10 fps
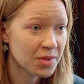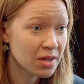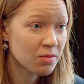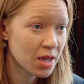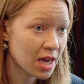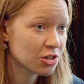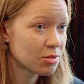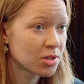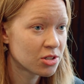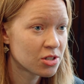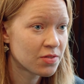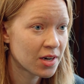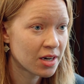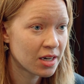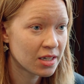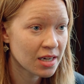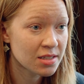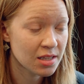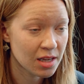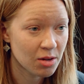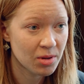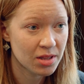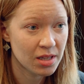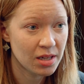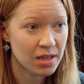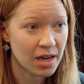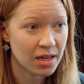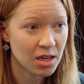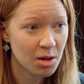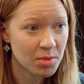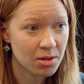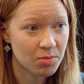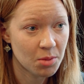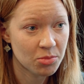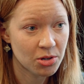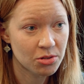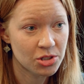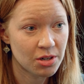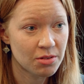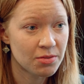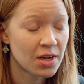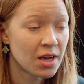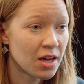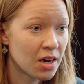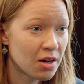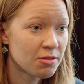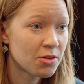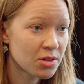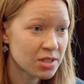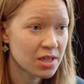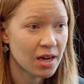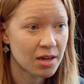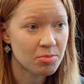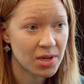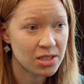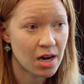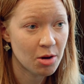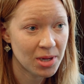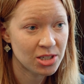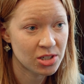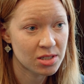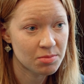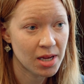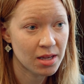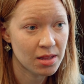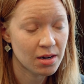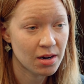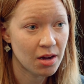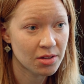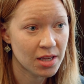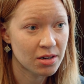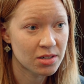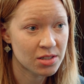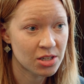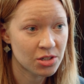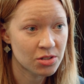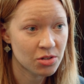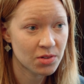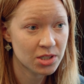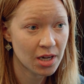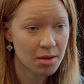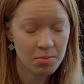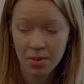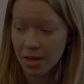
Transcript: it actually merges very nicely with the economic approach of focusing on how patients make their healthcare decisions over time.